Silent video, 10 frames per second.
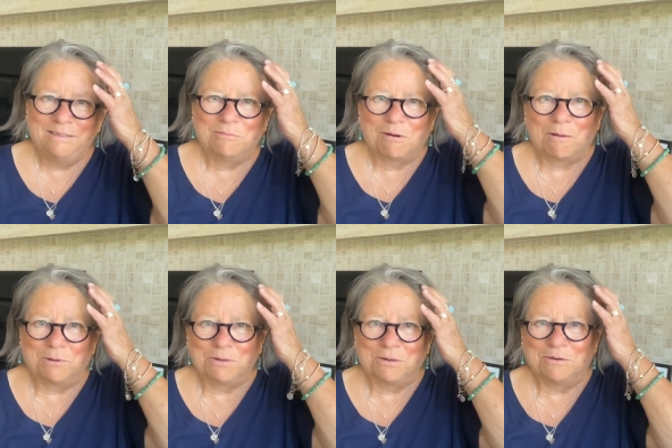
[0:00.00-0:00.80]

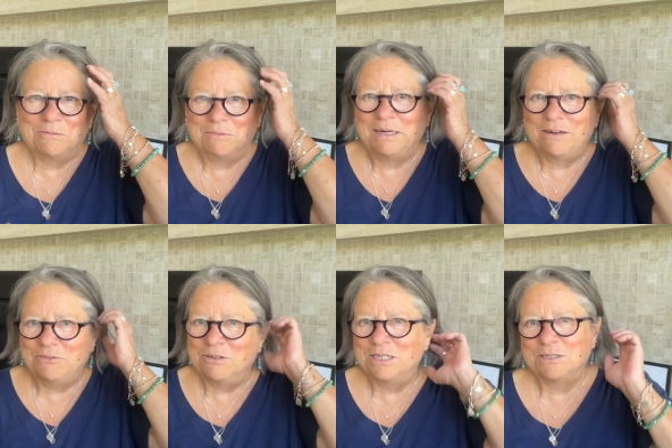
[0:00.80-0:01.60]
Robert or my
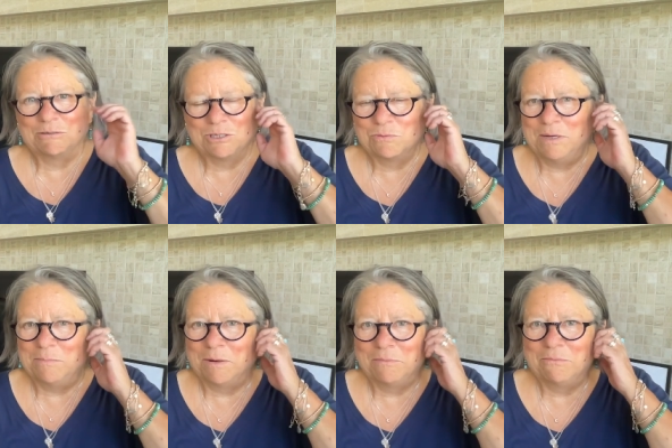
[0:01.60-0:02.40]
nephew his own
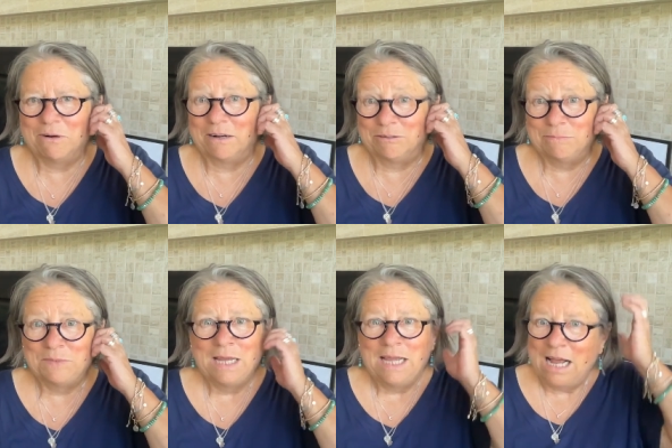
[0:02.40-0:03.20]
suite, but whatever.
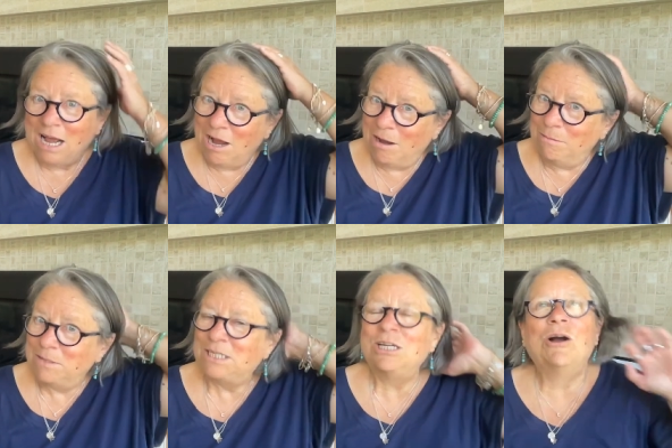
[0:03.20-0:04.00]
Um,
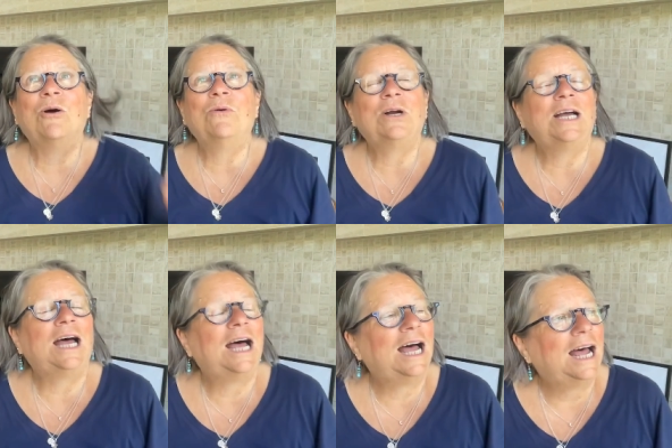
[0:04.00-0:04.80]
so
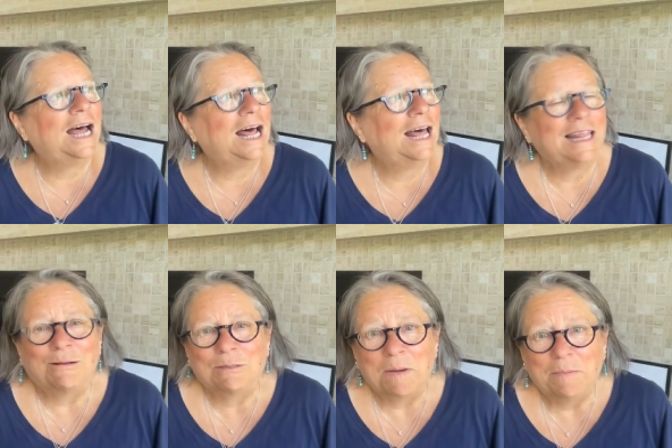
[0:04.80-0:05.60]

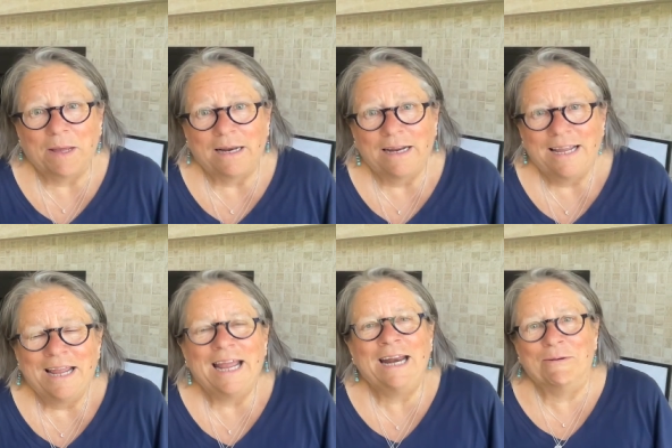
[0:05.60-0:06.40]
that was my bad.
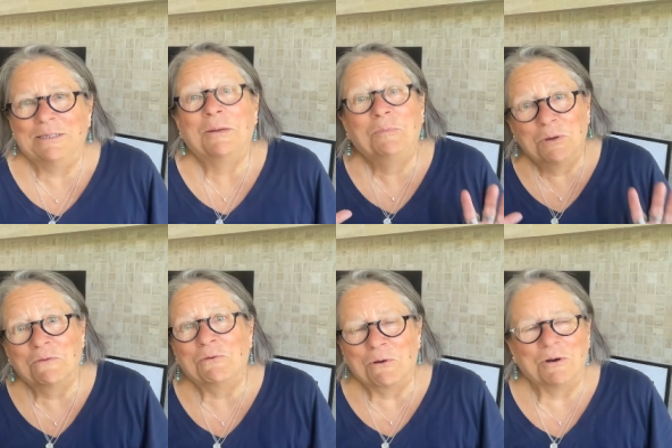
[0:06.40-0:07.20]
Anyway, so
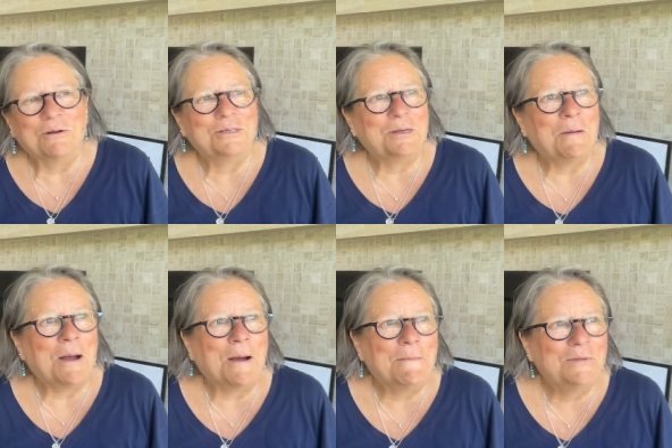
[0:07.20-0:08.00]
beautiful cruise.
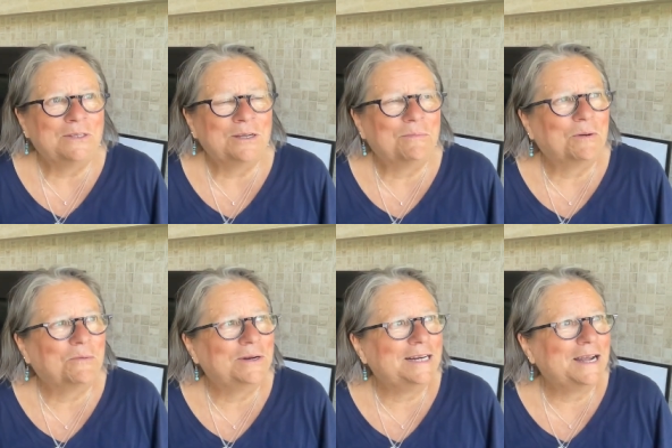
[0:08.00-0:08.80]
Um, so, but
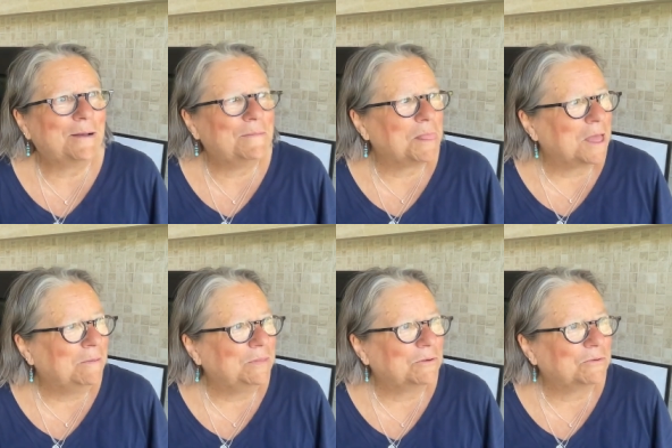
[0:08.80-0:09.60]
one day I'm,
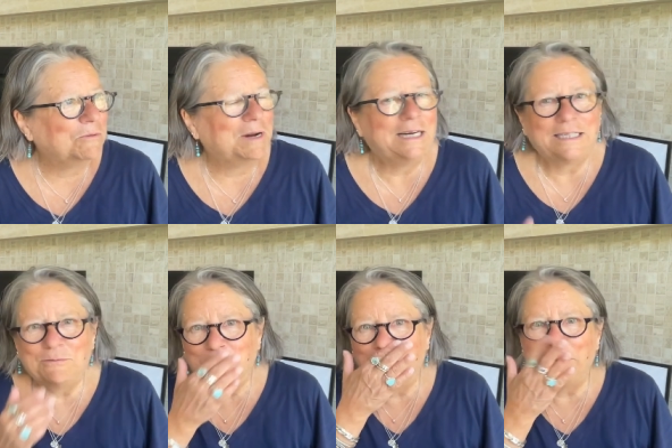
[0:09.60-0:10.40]
I'm in the room and I just,
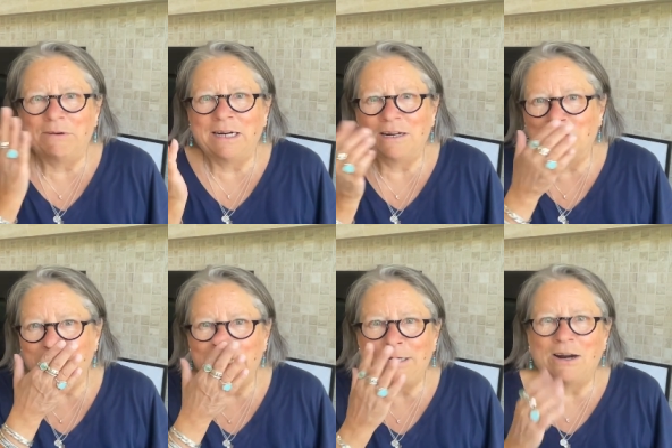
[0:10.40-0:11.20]
we were getting ready to go
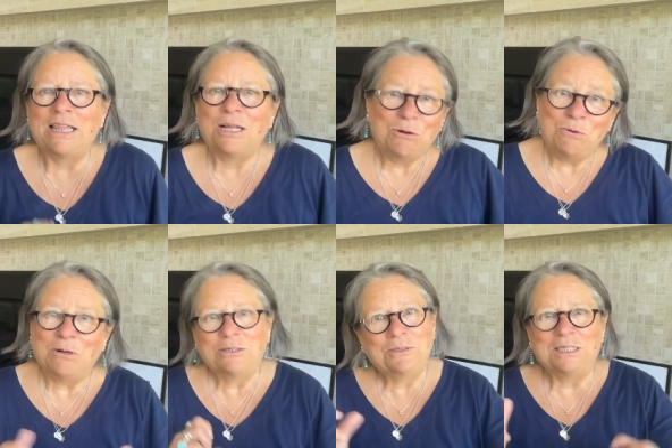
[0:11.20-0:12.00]
to dinner. I thought, oh
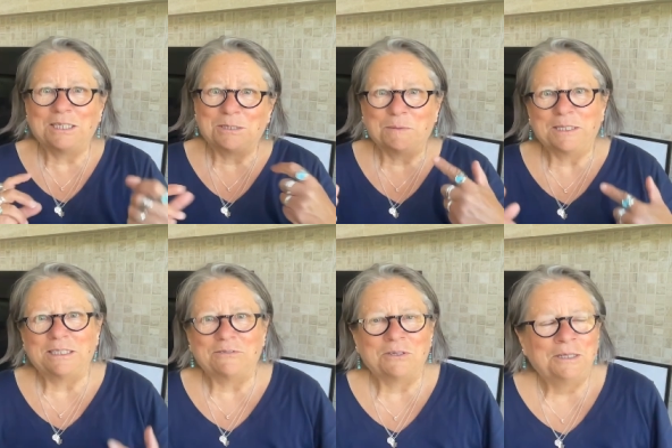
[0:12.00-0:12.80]
I'll do a little
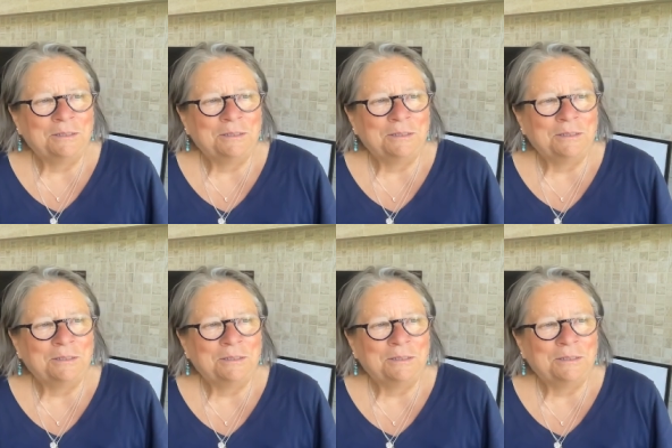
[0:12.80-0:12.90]
spritz of